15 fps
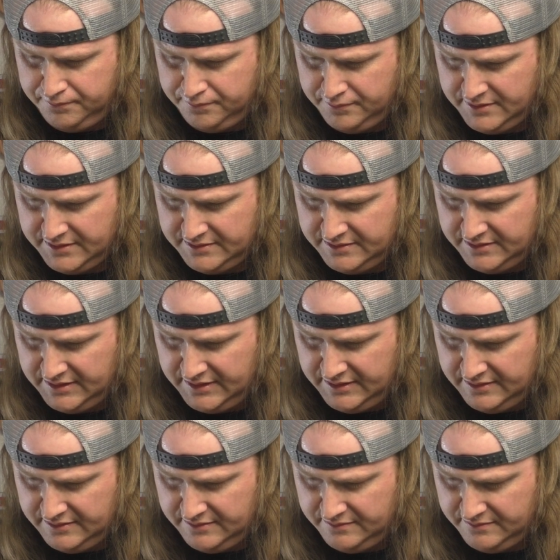Let's see
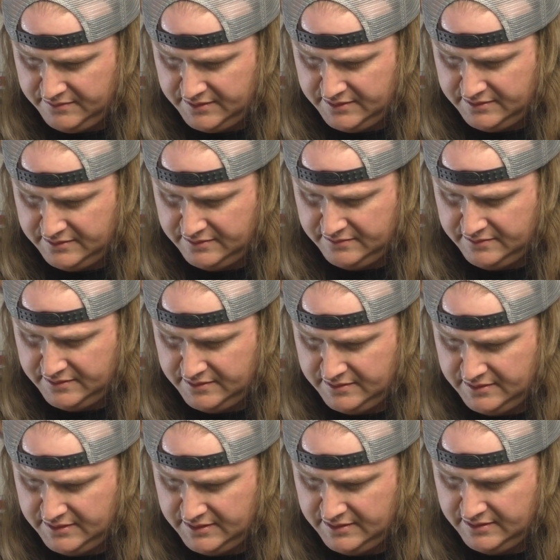here, what's going
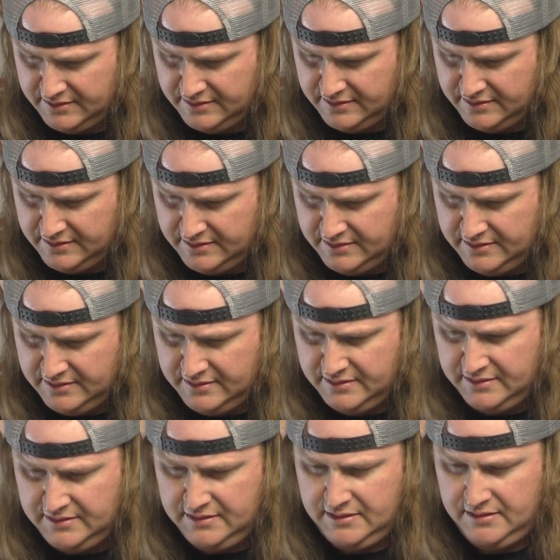on?
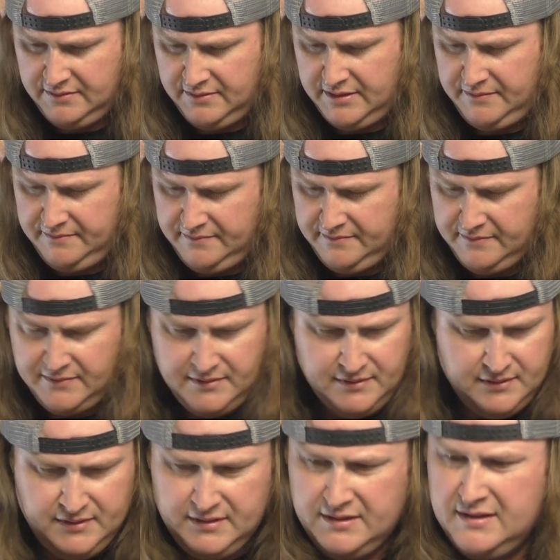
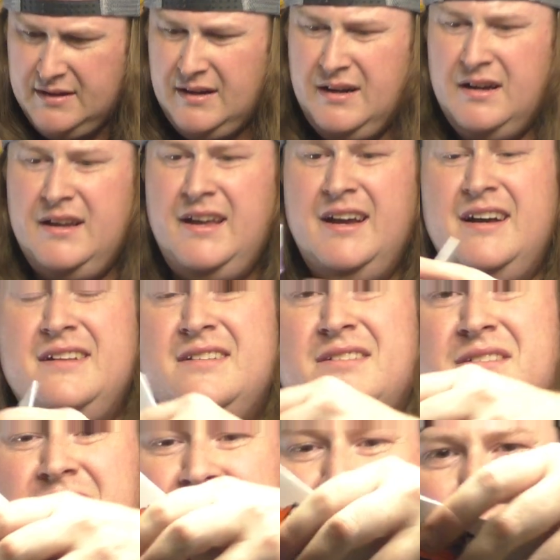Alright. Yeah, a
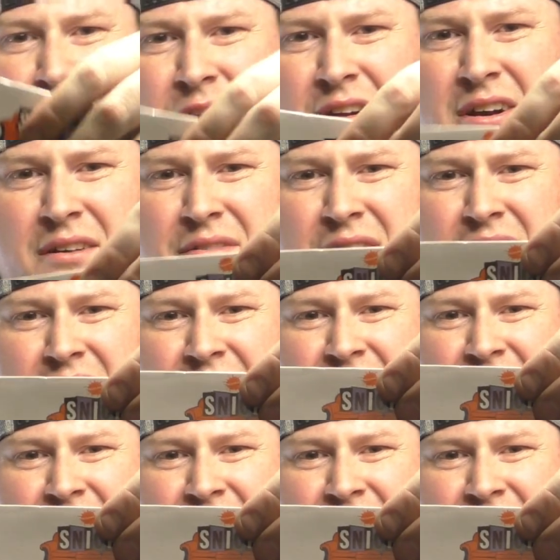little camera cover